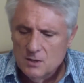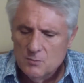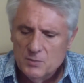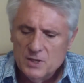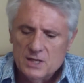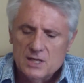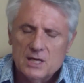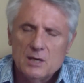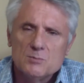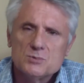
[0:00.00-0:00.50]

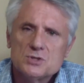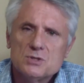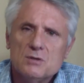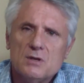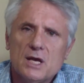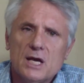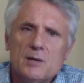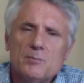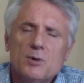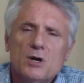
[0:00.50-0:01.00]
When it comes to
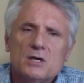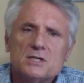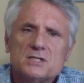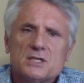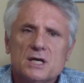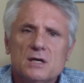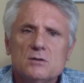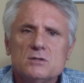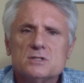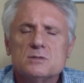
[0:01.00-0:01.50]
lay-by
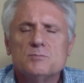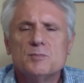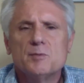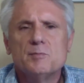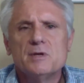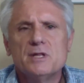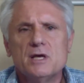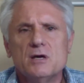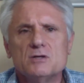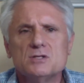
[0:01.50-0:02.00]
sales,
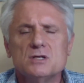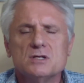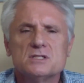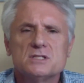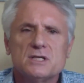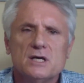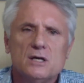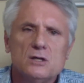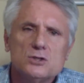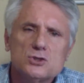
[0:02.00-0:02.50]
remember those are
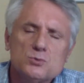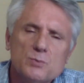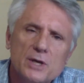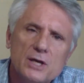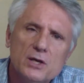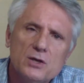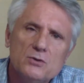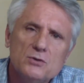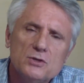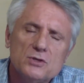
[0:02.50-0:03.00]
sales
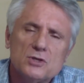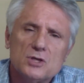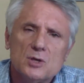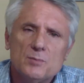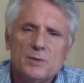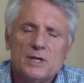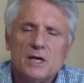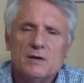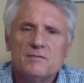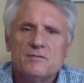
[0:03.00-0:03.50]
where you
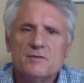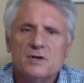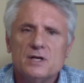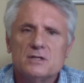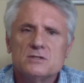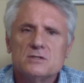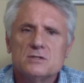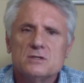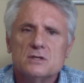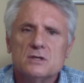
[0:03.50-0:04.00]
determine
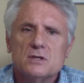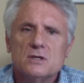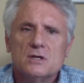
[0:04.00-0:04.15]
upfront,